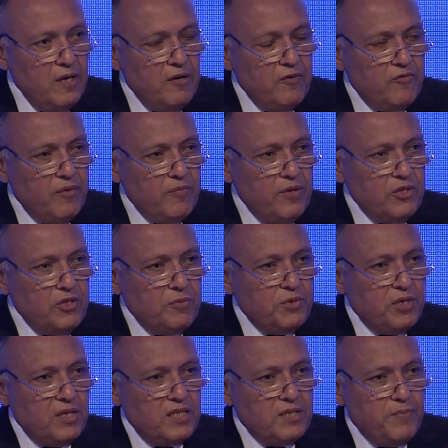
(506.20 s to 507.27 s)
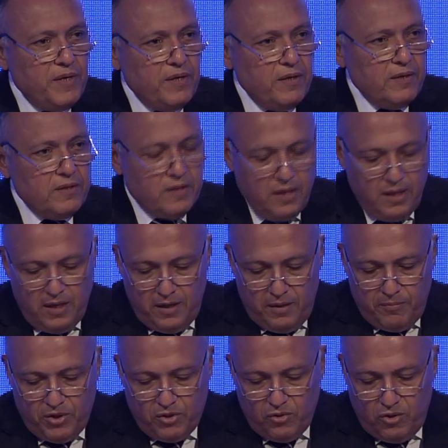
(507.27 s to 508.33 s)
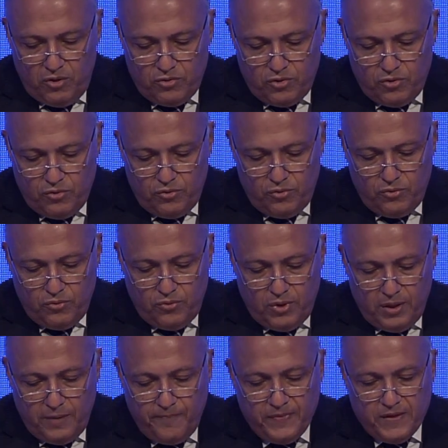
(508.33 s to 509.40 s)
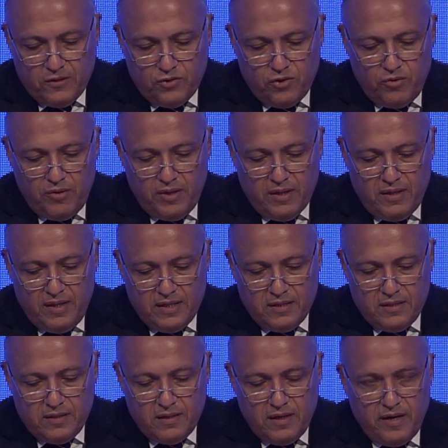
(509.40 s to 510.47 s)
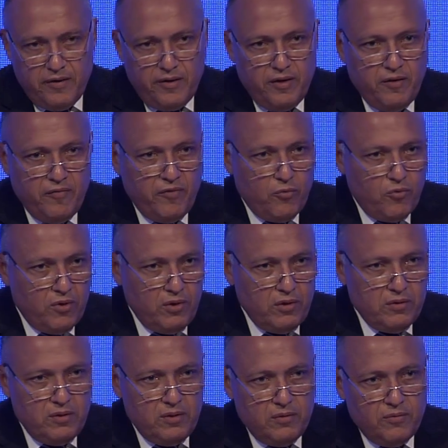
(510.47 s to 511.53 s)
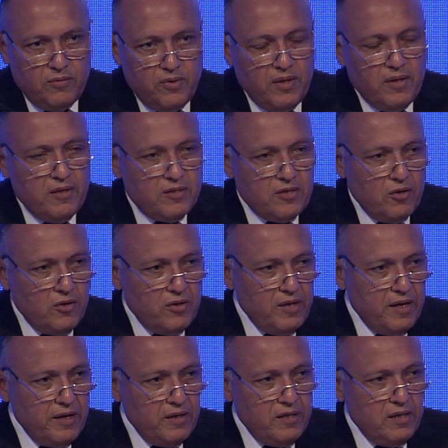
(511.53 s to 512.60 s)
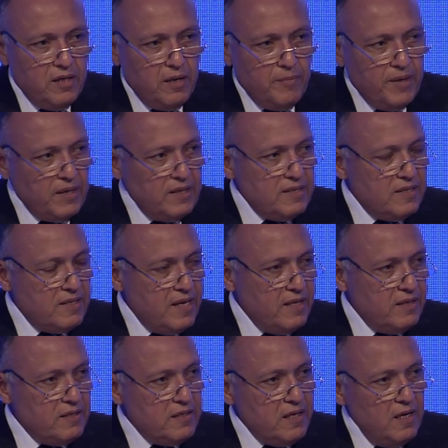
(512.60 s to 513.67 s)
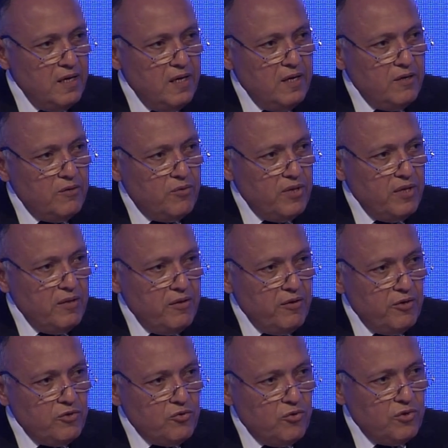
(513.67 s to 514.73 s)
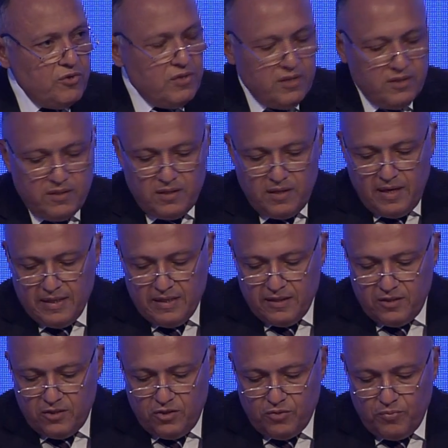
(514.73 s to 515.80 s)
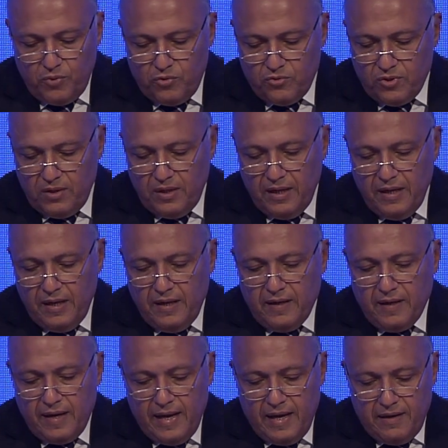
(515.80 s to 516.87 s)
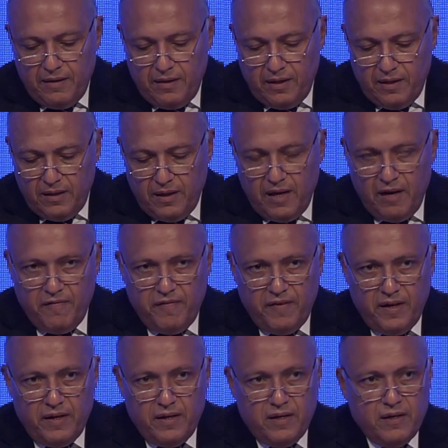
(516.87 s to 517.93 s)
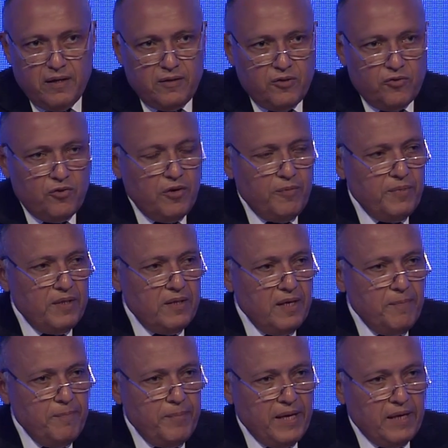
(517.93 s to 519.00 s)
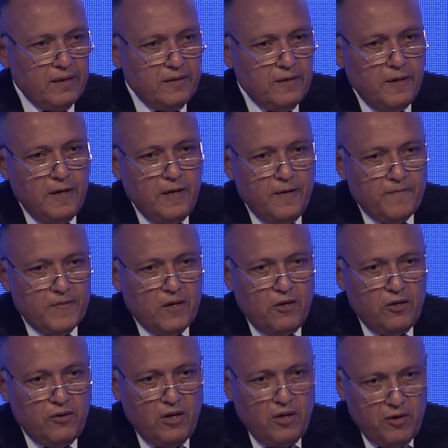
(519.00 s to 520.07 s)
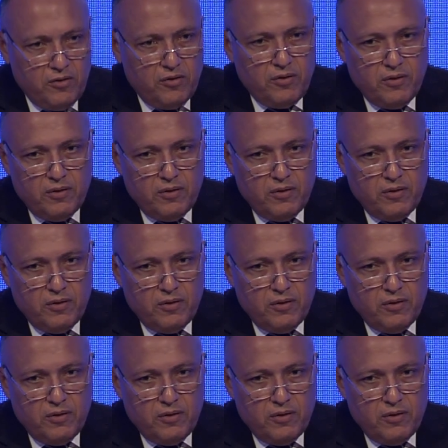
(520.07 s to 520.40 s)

from the Egyptian experience, but also to show that this area of the world, within the solidarity among its states, within the resources at its disposal, can have a determined impact on our